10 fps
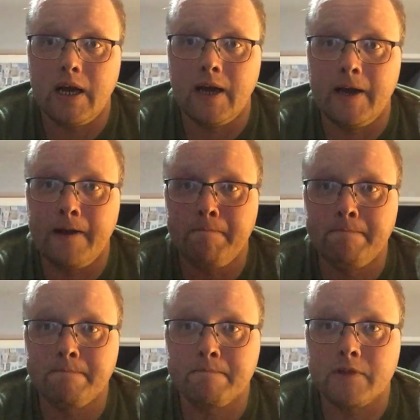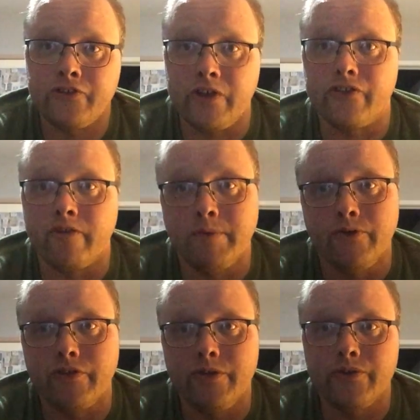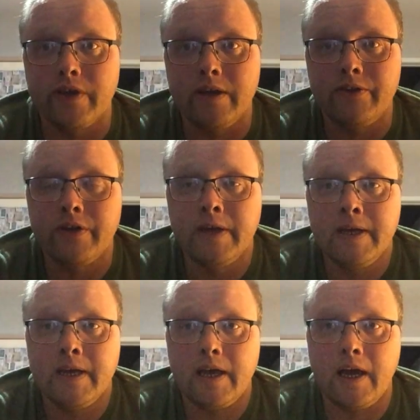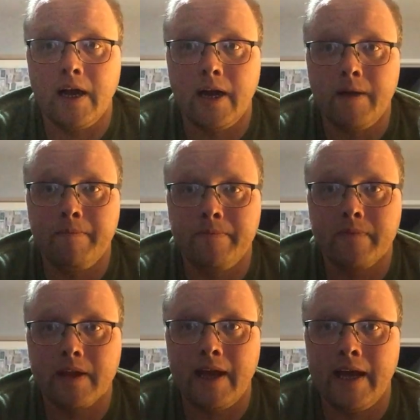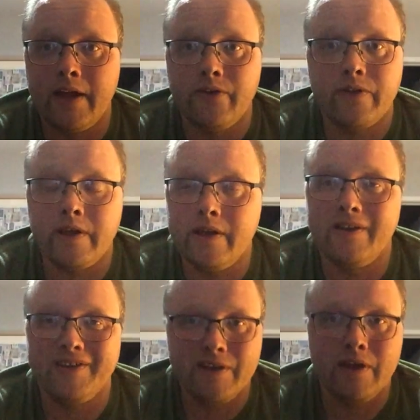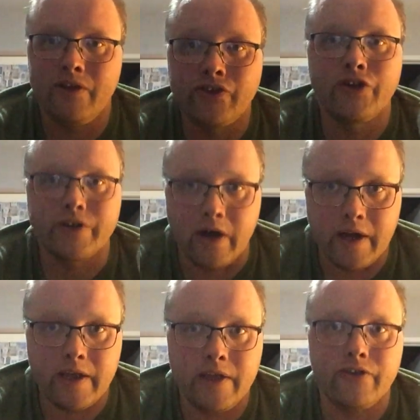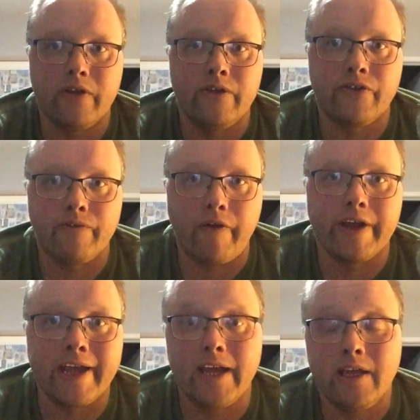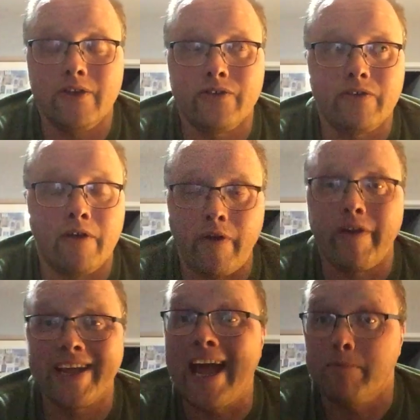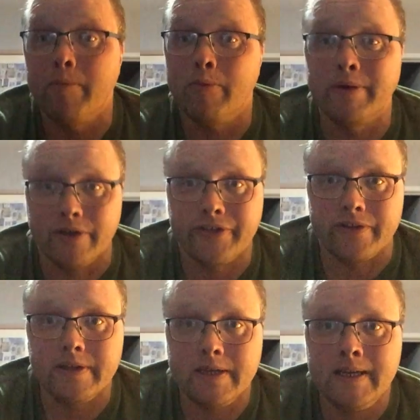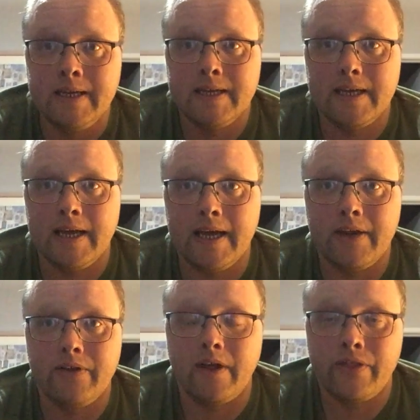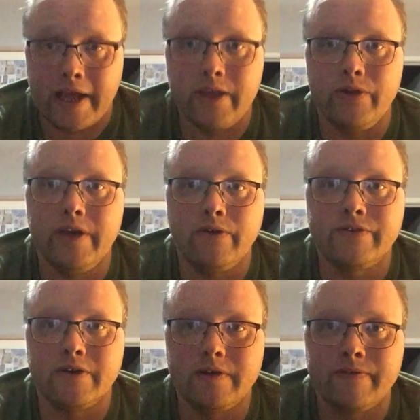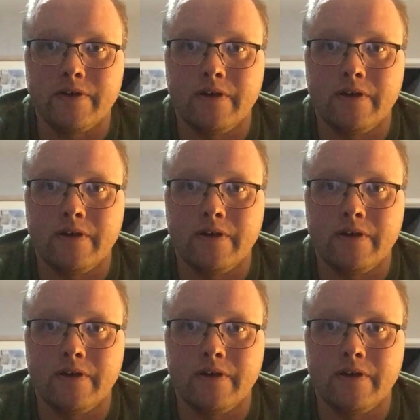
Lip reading: since I've moved to New Zealand. And he's a good guy. He's a very capable person. And thank you, Neil, for